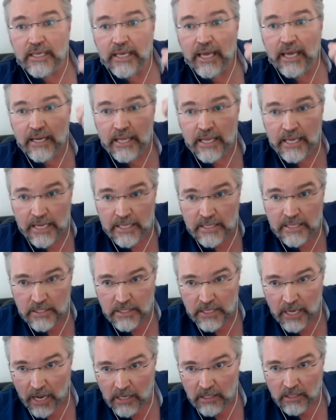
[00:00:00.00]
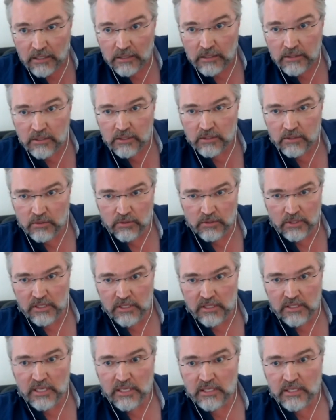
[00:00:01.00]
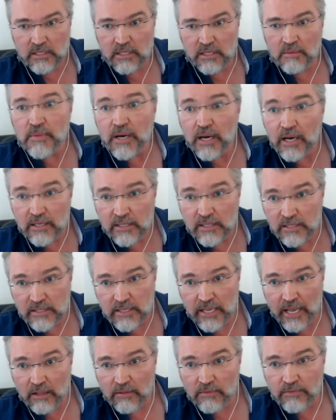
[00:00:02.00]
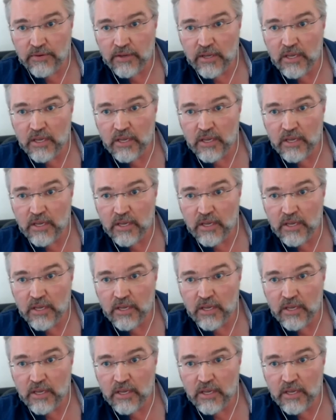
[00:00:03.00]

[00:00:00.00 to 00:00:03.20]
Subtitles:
getting entangled to the system herself.